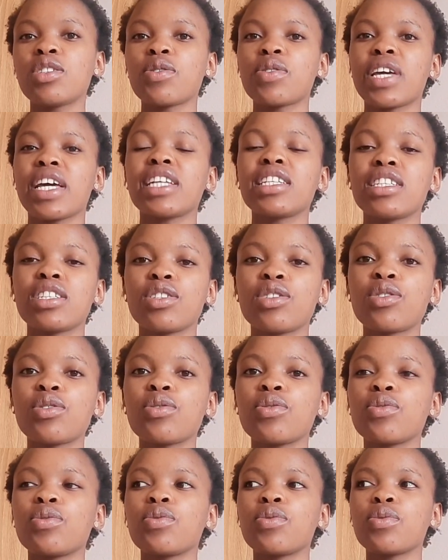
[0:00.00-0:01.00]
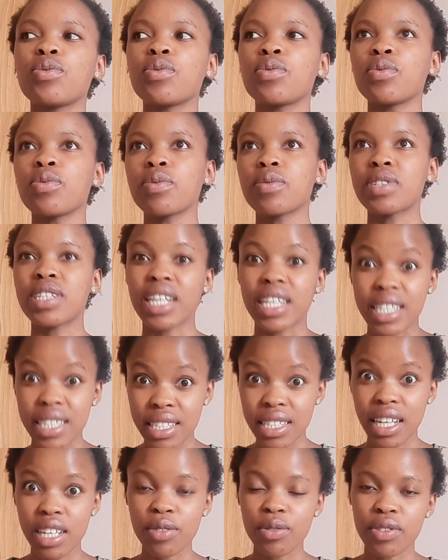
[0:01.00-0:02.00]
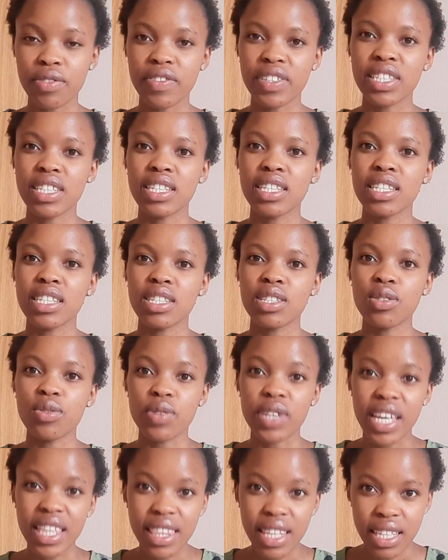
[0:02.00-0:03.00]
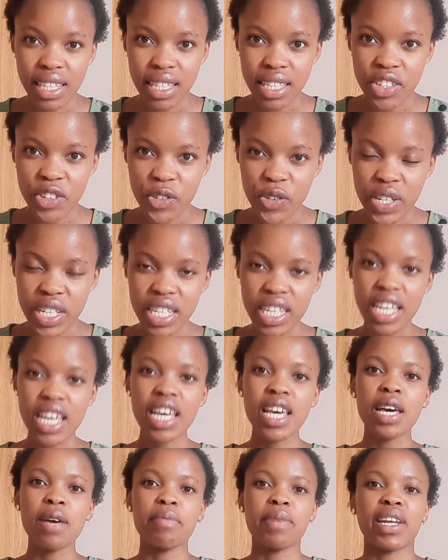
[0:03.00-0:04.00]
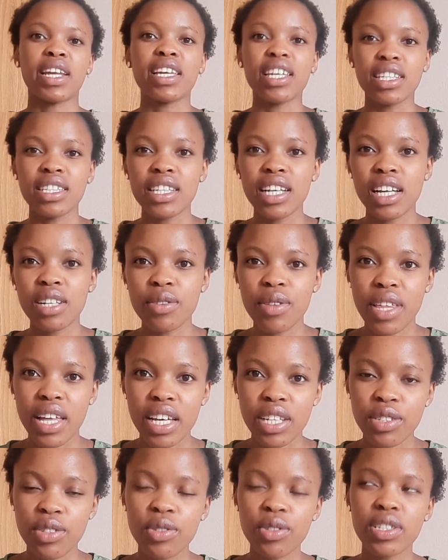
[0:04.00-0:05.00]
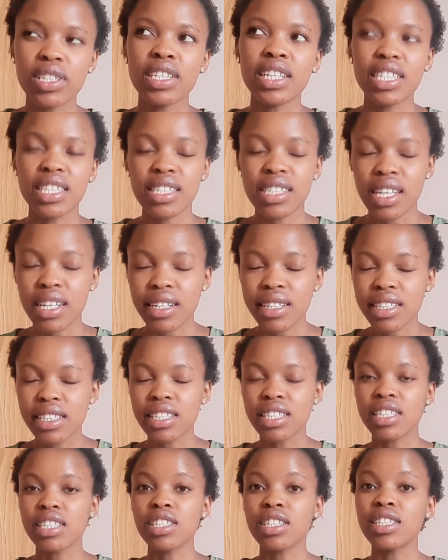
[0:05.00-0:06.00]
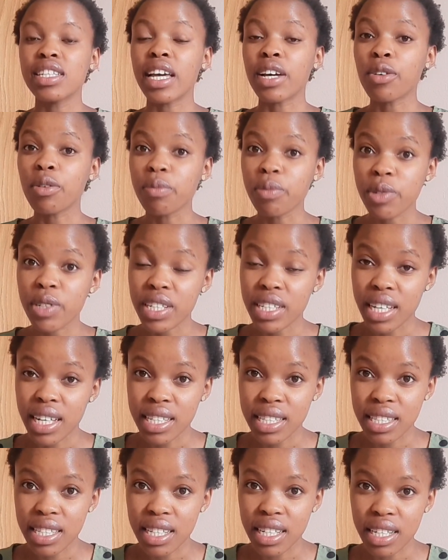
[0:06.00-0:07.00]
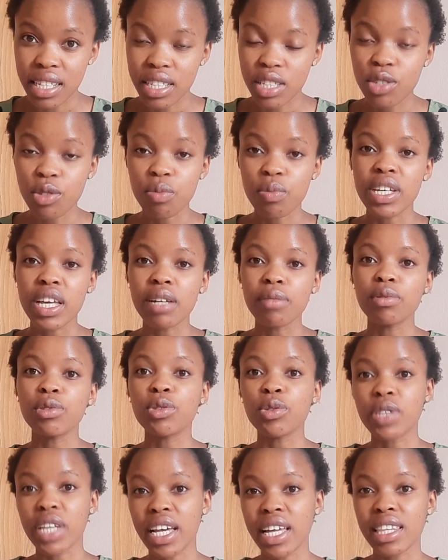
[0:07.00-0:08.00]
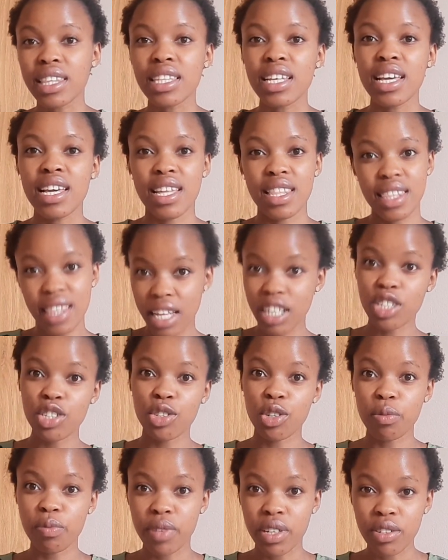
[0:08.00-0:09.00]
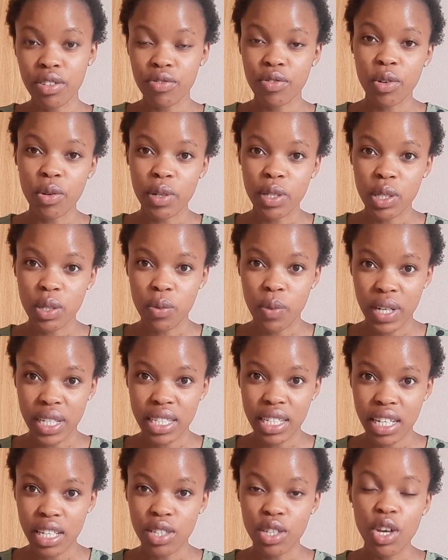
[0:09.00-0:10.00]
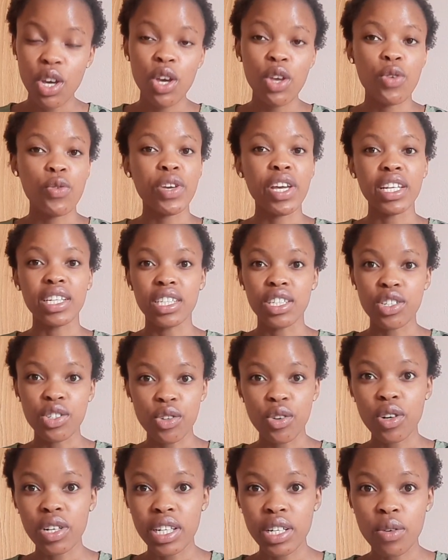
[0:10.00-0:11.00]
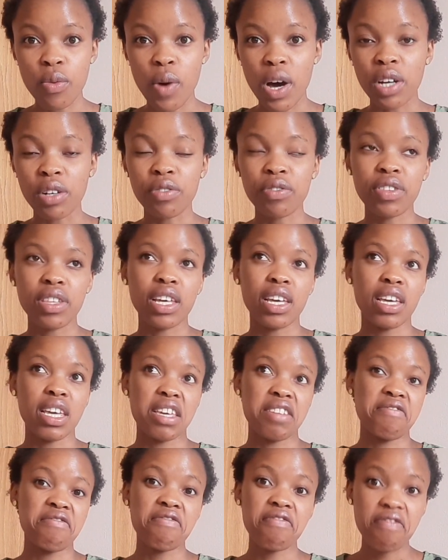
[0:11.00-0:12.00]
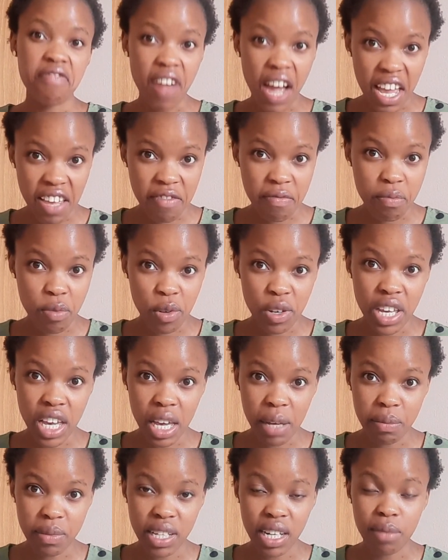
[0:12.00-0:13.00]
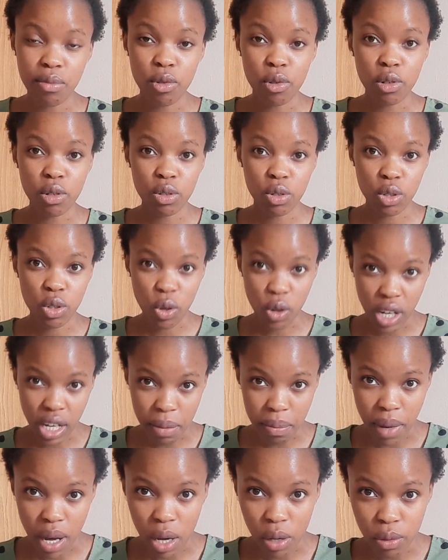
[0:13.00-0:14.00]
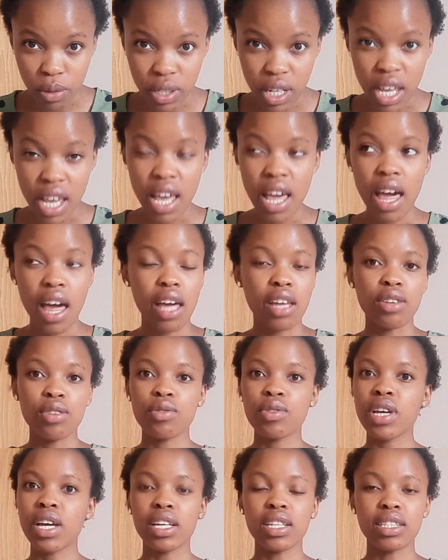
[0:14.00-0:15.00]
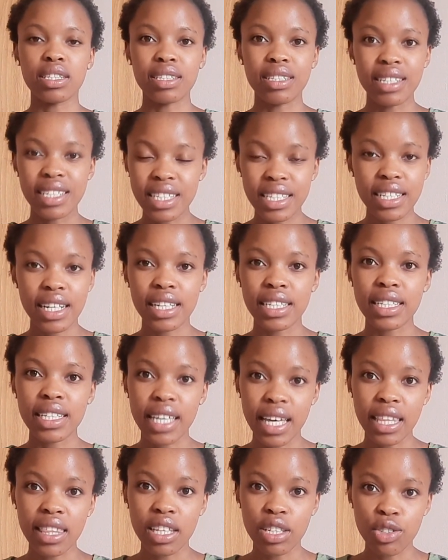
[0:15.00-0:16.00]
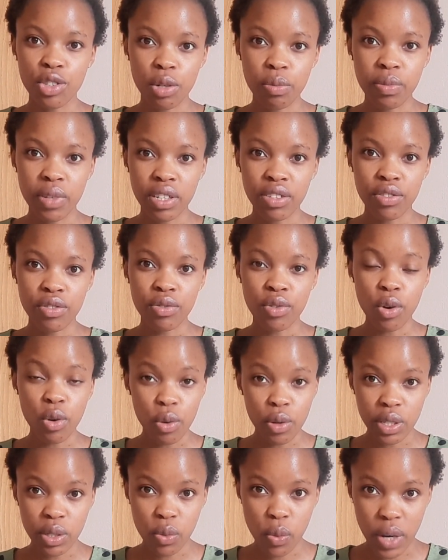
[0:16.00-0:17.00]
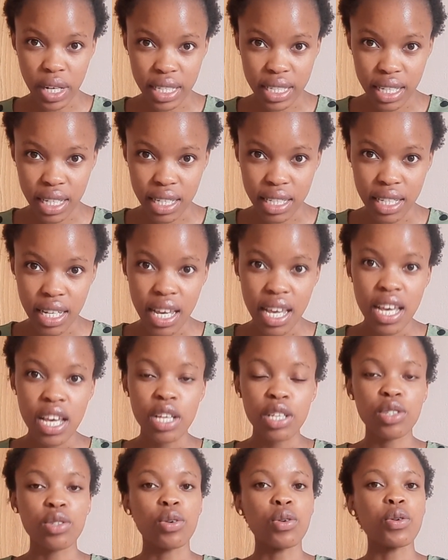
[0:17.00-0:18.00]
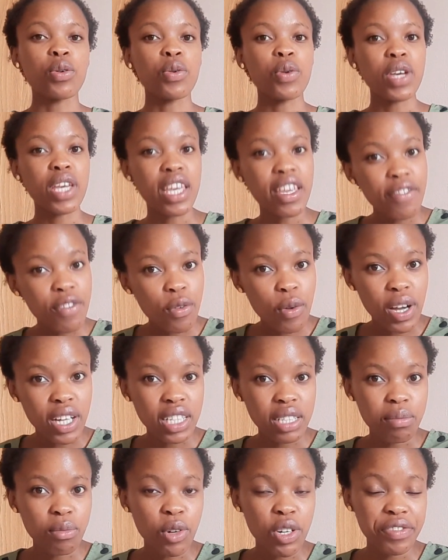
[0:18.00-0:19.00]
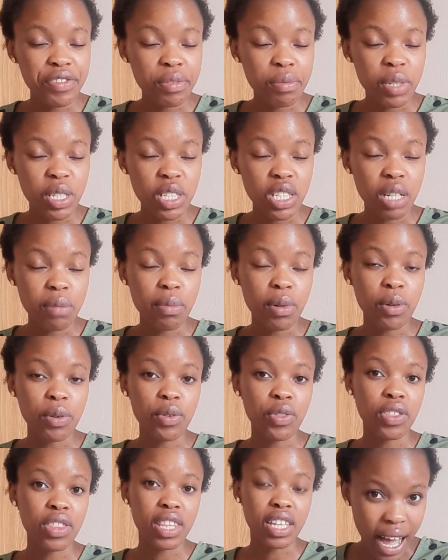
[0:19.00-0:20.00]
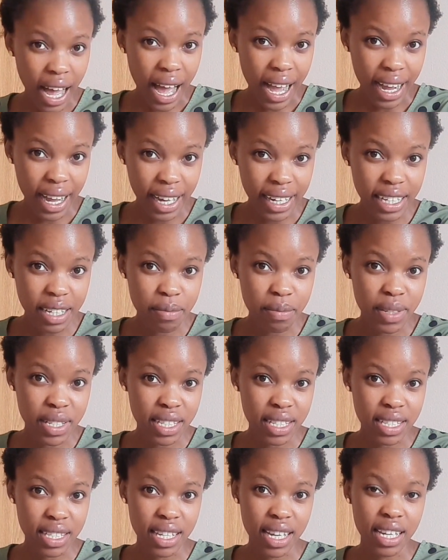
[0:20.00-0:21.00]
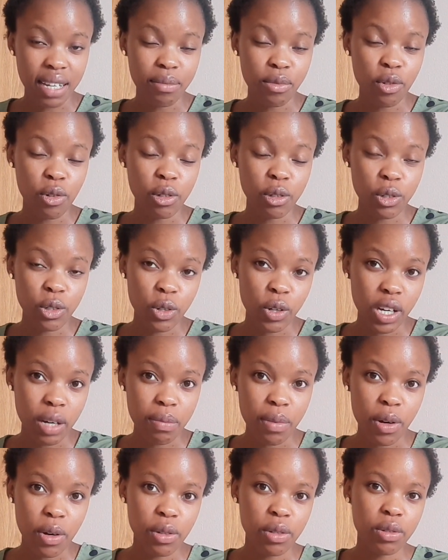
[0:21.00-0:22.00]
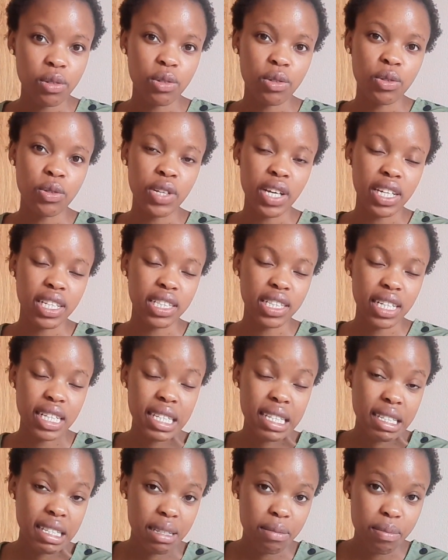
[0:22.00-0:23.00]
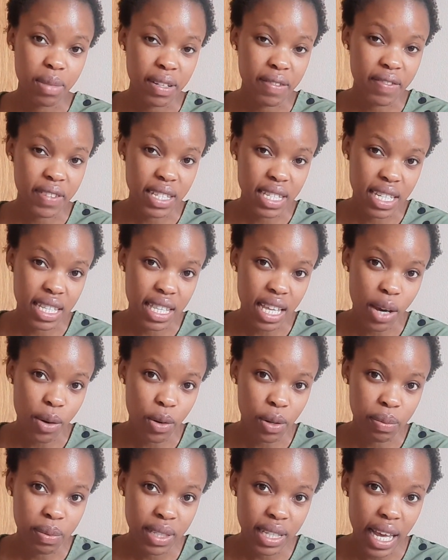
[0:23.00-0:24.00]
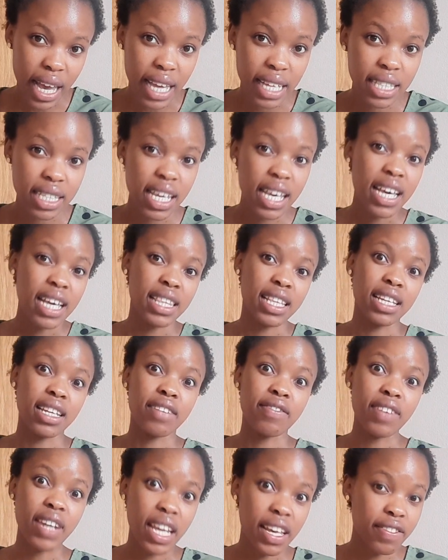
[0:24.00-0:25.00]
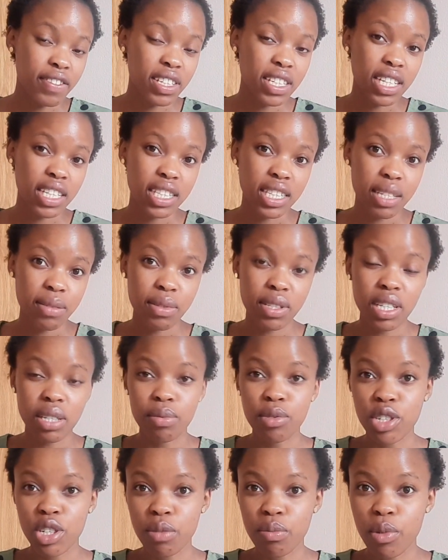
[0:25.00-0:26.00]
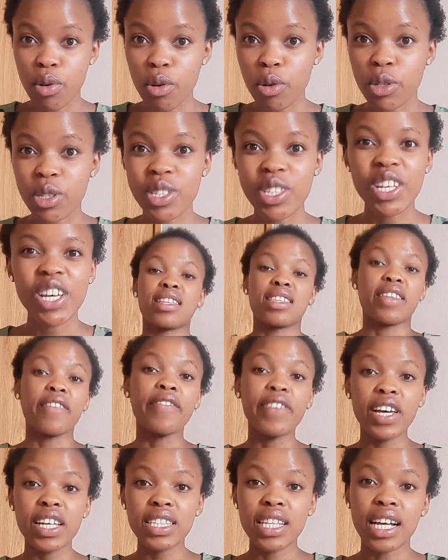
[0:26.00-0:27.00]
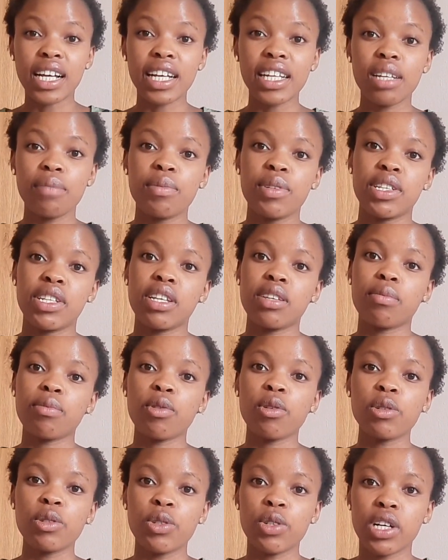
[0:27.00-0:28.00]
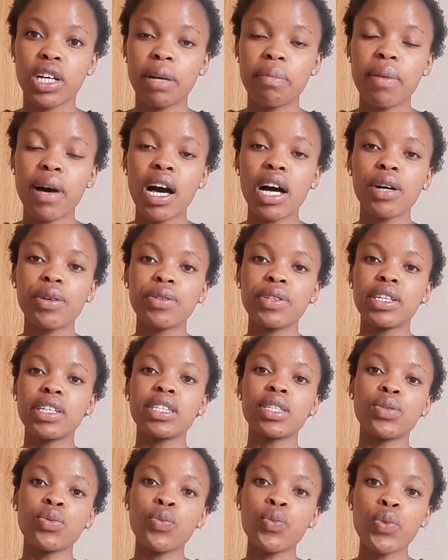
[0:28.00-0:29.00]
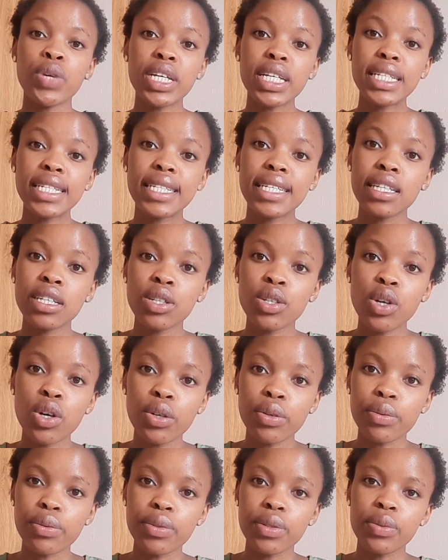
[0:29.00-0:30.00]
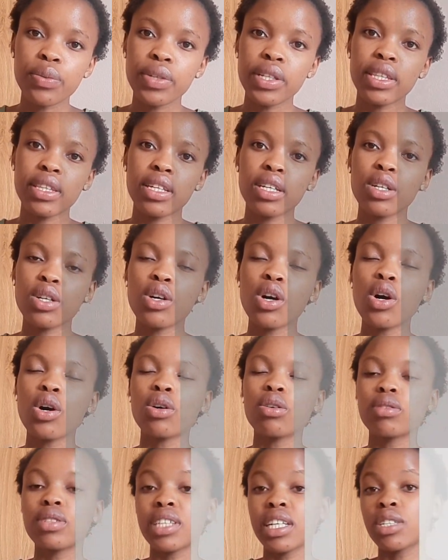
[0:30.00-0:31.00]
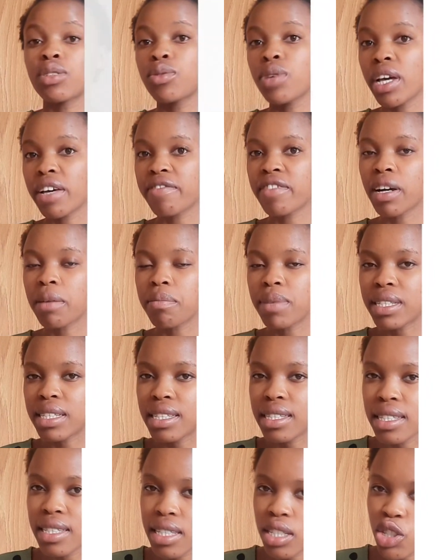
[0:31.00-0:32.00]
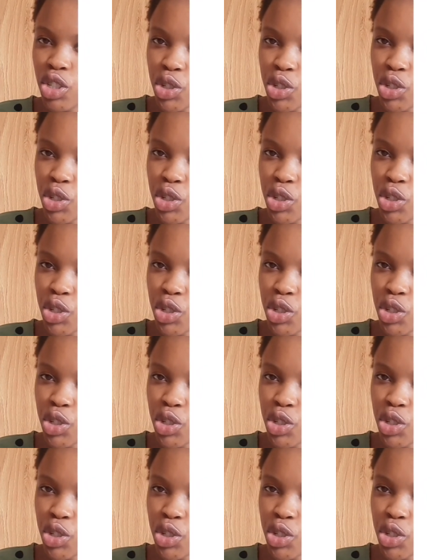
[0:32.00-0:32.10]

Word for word: to get into traditional universities to get that degree. But I can tell you that you don't necessarily need a computer science degree to be able to get that job that you've always wanted. You can enroll in one of the five boot camps that I'm going to talk about, and you can literally get the job that you always wanted wanted. So if you want more information about the academies that I'm going to talk about, you can just simply visit their websites that I've left in the description box. The first academy that I'm going to talk about is WeThinkCode. Within Code, they do have campuses